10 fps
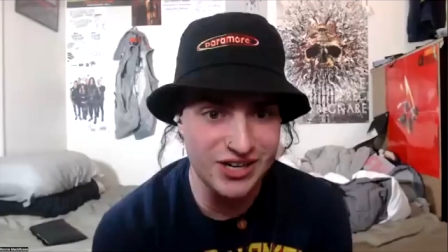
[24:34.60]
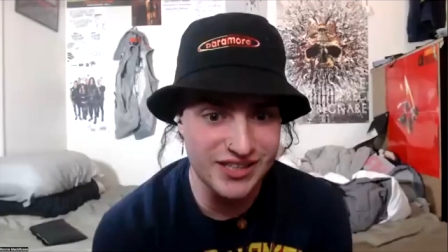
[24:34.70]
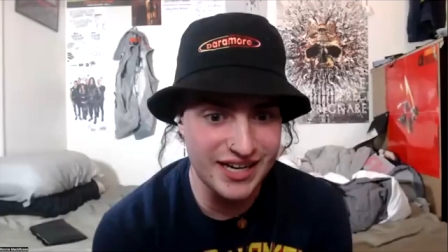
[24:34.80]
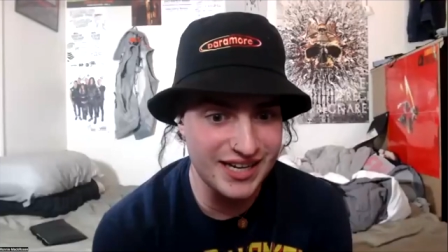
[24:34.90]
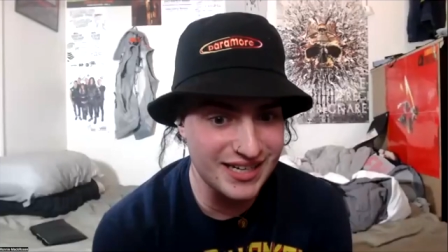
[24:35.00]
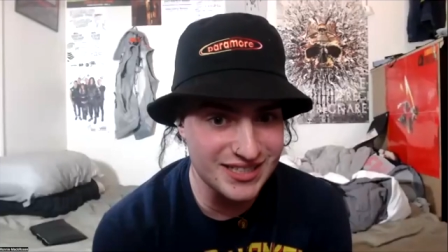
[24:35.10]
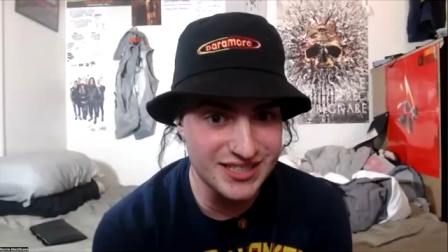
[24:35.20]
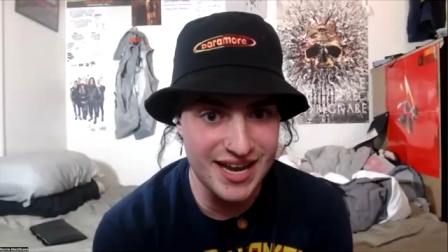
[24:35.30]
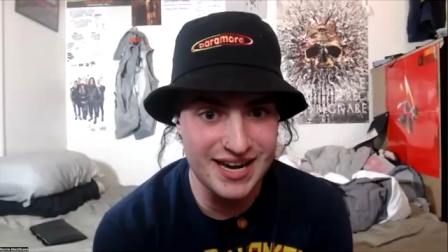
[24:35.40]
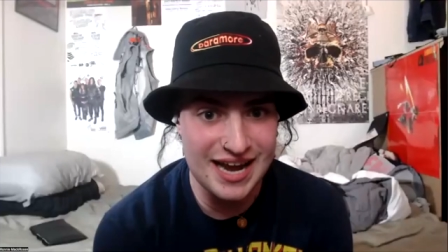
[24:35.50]
Like it is
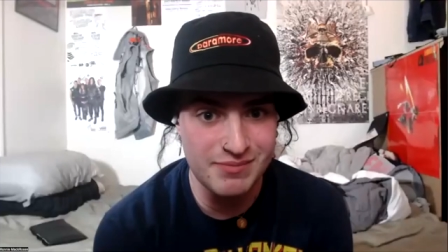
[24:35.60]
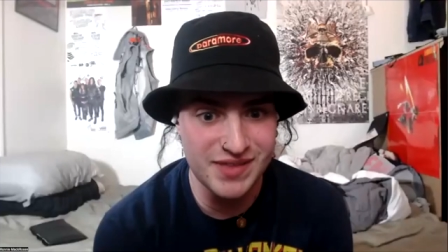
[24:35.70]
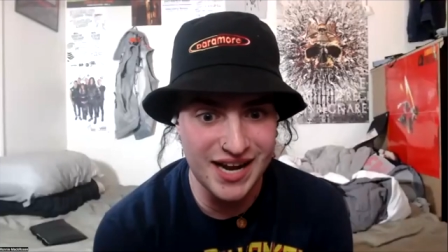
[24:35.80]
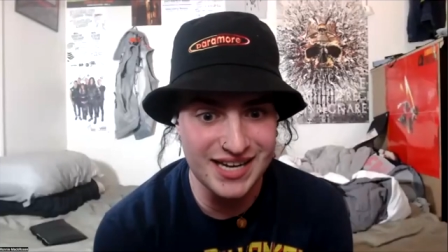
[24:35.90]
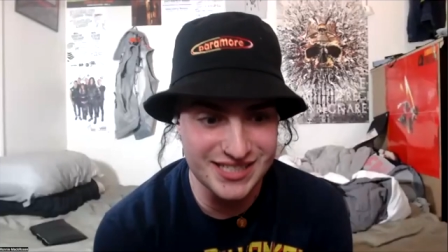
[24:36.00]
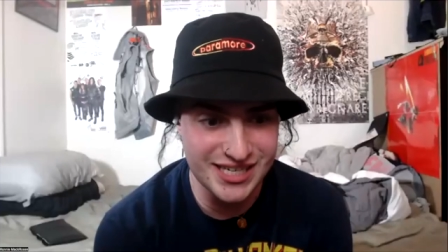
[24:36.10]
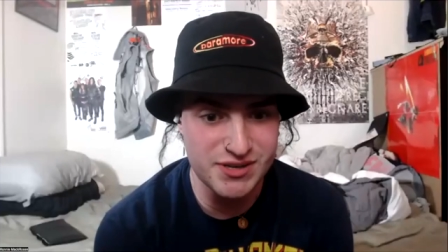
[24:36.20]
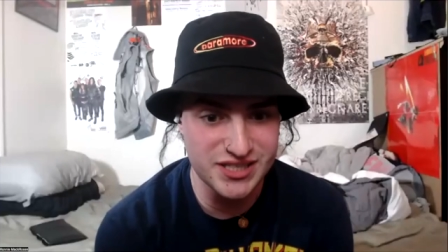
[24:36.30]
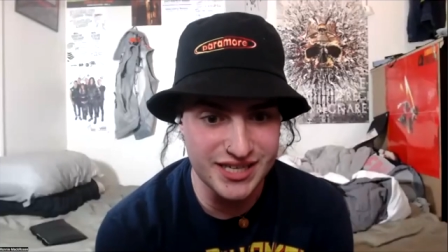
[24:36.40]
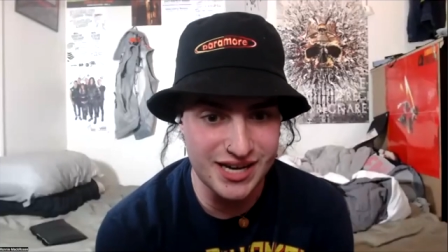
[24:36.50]
an album that I
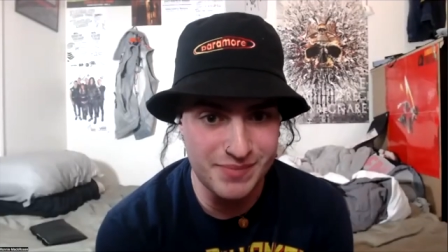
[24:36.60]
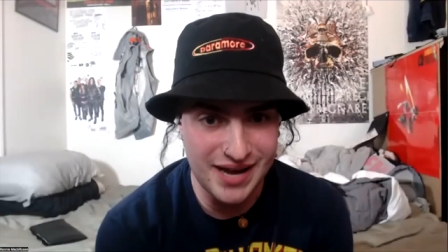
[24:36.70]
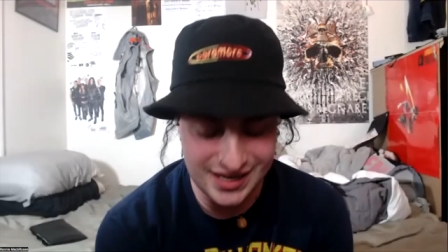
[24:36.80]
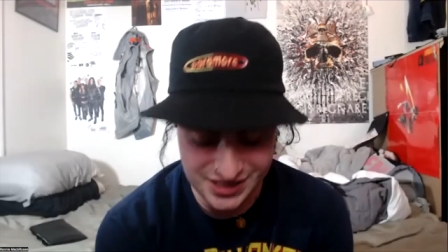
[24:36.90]
continuously come back